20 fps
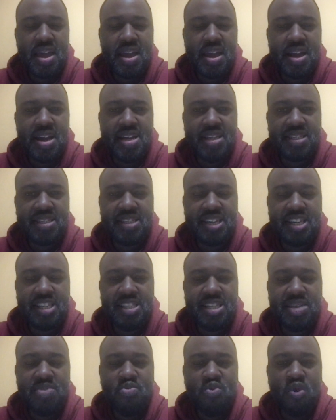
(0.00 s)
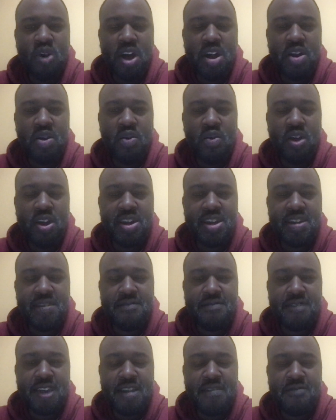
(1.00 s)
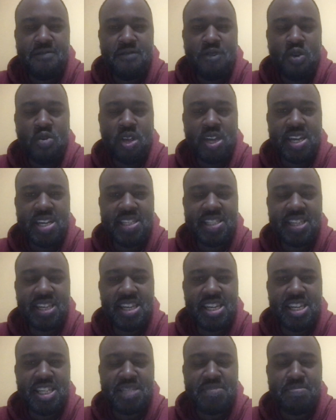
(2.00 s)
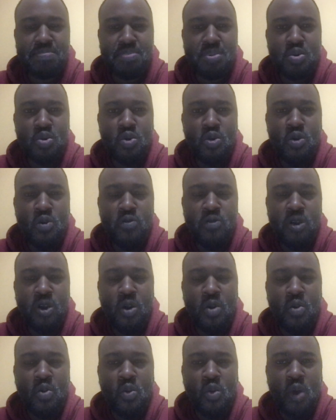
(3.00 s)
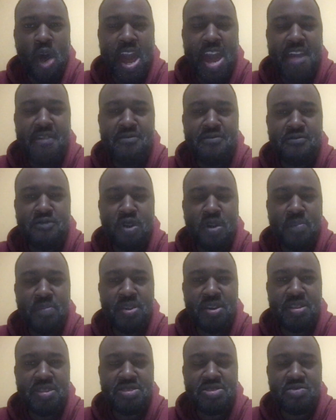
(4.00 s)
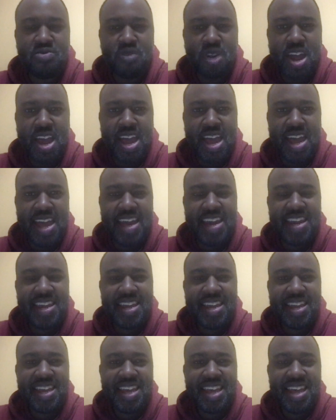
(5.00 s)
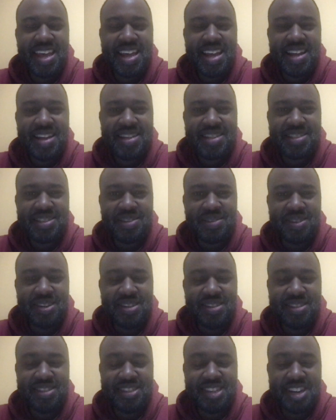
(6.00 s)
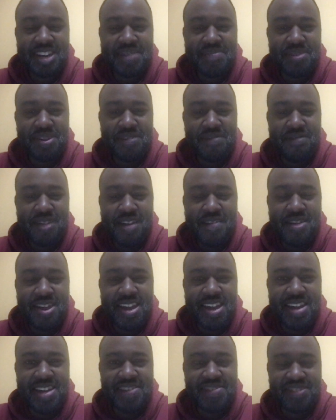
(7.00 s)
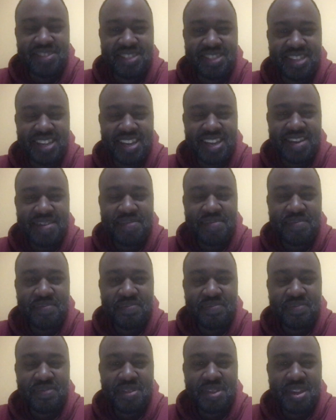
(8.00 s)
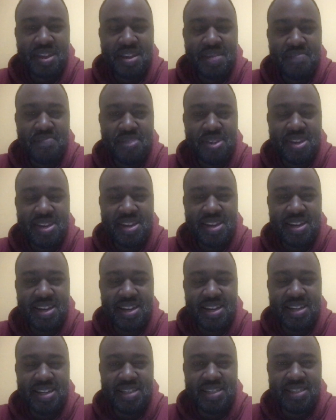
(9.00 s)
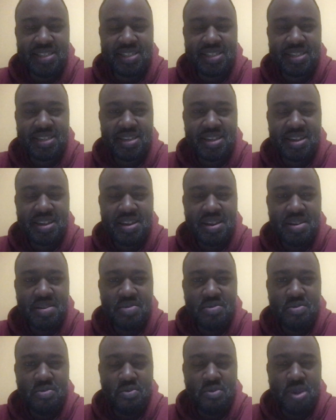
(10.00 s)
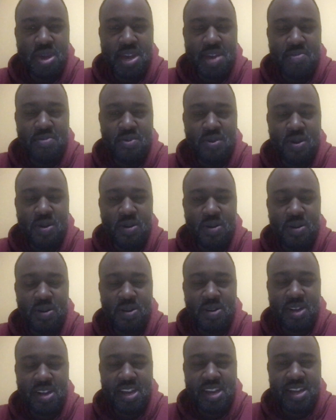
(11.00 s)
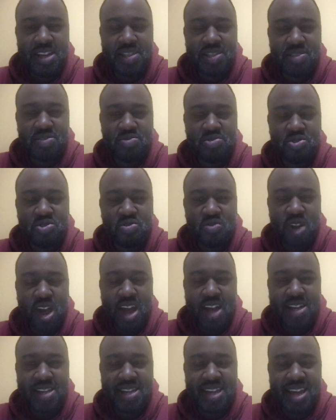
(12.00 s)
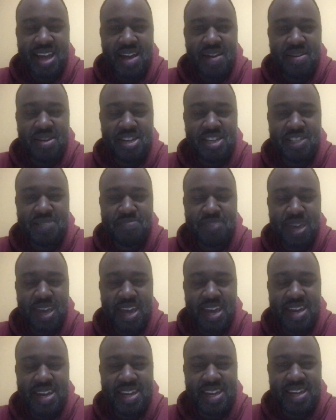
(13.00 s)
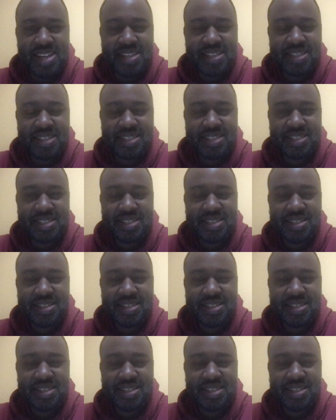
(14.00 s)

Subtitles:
A 61 on the event focus is move away from the thread. So this is going to be very interesting because we were looking to track down these bandits,